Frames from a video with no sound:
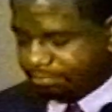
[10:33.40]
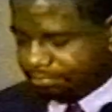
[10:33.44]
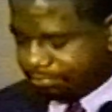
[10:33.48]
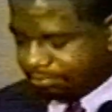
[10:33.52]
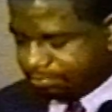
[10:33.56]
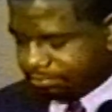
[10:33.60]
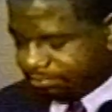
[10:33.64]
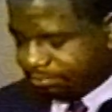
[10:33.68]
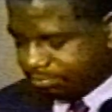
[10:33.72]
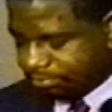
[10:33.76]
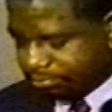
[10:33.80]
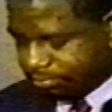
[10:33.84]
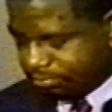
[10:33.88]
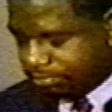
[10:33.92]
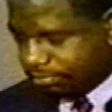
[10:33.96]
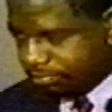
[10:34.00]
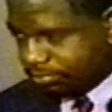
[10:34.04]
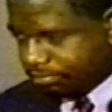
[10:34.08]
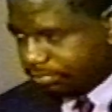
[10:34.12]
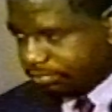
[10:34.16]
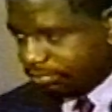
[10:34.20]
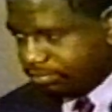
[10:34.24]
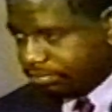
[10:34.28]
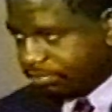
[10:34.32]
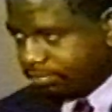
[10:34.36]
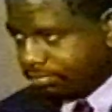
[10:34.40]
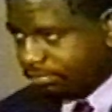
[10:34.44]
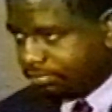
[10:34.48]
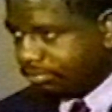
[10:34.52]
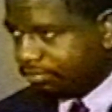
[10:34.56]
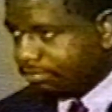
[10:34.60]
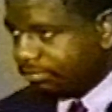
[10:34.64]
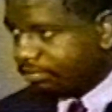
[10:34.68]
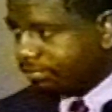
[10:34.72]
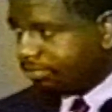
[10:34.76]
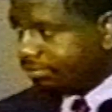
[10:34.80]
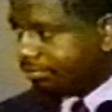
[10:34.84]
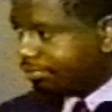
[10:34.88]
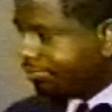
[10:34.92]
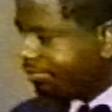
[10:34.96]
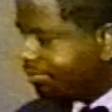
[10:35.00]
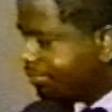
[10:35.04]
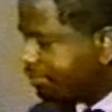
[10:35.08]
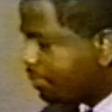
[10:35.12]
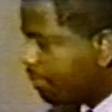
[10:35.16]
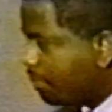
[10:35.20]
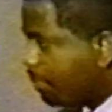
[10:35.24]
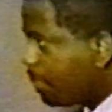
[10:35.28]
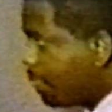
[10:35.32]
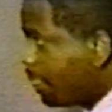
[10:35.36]
But such skepticism was
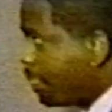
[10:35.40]
rare